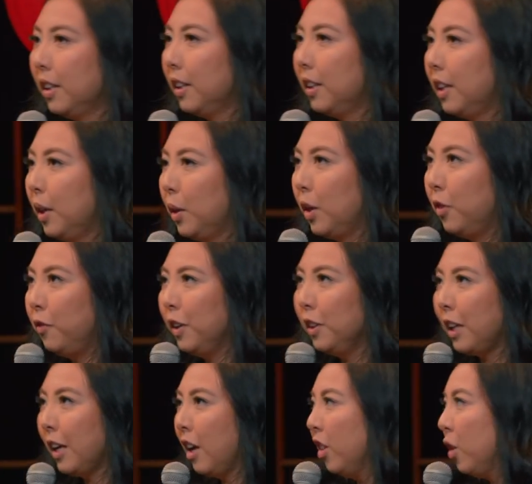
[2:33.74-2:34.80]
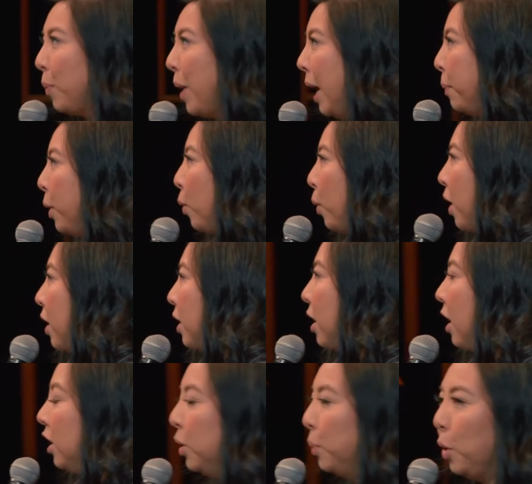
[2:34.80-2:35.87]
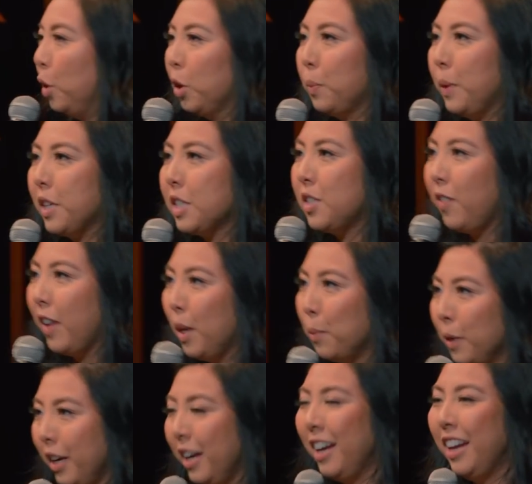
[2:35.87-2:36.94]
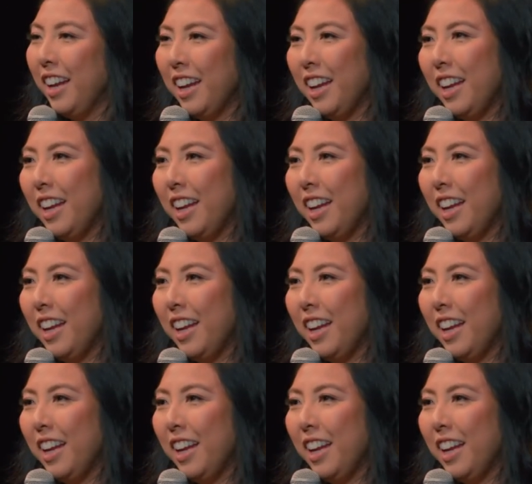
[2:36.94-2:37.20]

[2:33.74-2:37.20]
They would have filled out all the paperwork, called the polar bear's family.